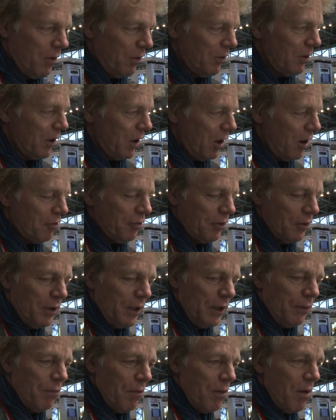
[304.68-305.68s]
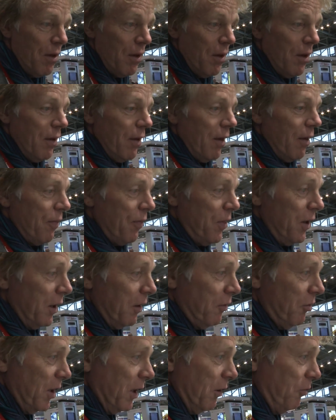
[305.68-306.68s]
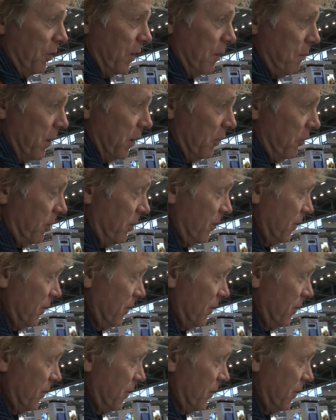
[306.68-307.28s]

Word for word: yeah. Uh, oven. Yeah, true. Dirk, thanks very much.